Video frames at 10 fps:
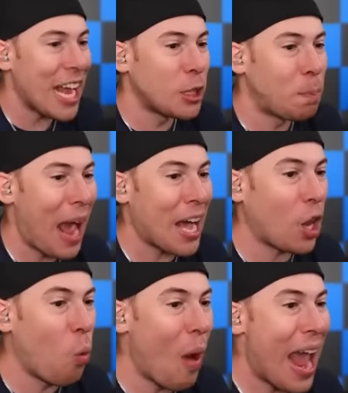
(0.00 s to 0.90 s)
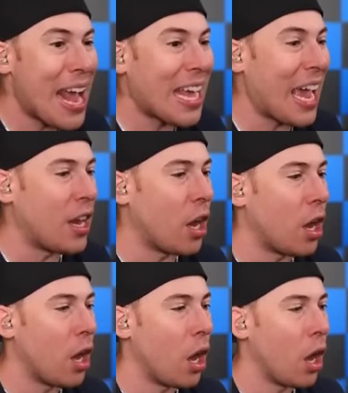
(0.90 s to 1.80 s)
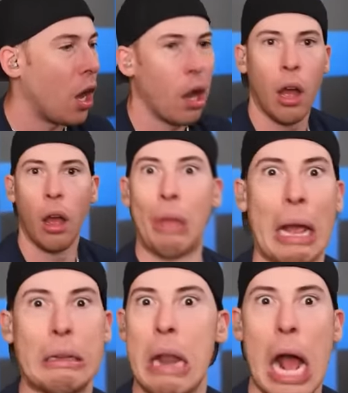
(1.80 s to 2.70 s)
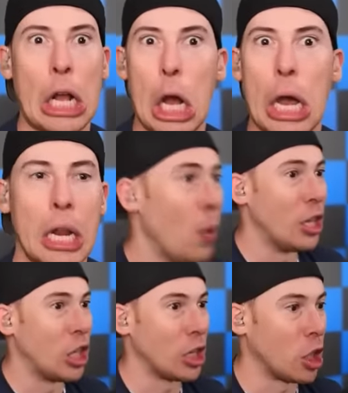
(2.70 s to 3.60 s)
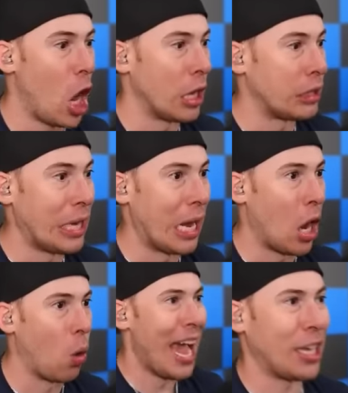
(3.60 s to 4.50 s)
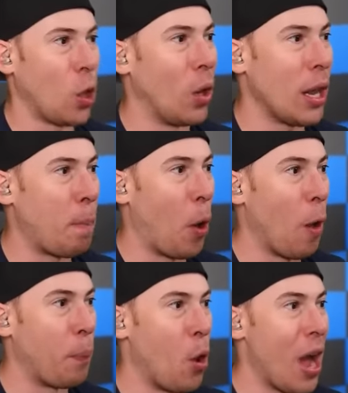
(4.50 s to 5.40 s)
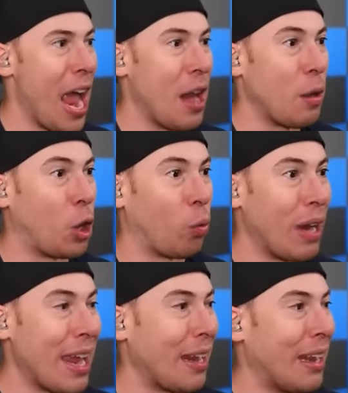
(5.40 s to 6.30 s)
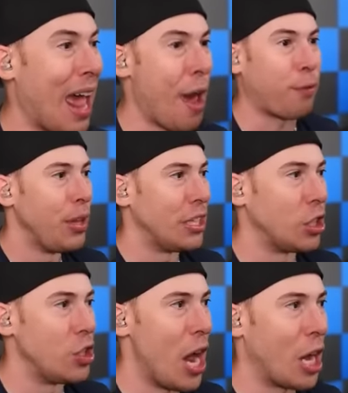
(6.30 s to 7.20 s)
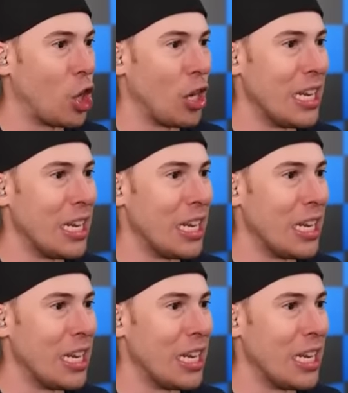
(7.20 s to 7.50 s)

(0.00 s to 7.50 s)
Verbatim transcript: He's back awake and that's not good. We just lost yellow. It's only purple and green left. This is not good.